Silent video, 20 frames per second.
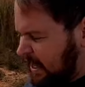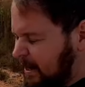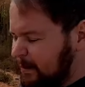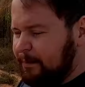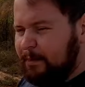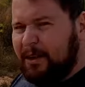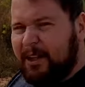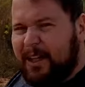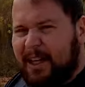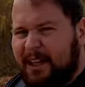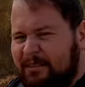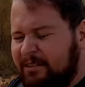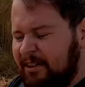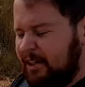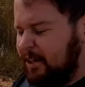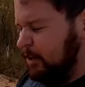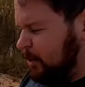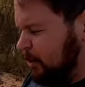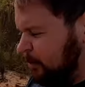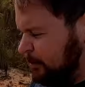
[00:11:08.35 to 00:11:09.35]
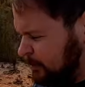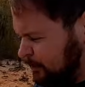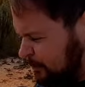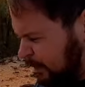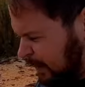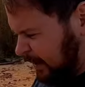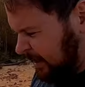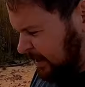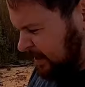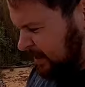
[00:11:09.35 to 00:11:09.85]
I believe it
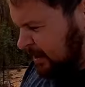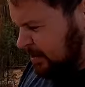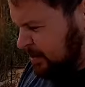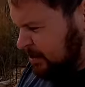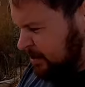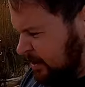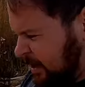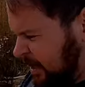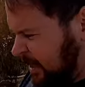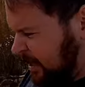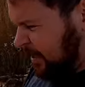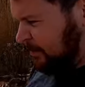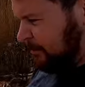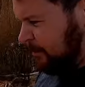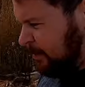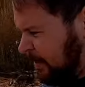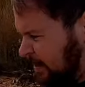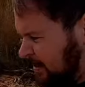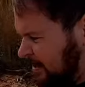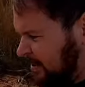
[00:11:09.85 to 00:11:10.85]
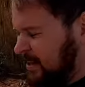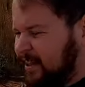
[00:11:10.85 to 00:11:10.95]
goes by another name,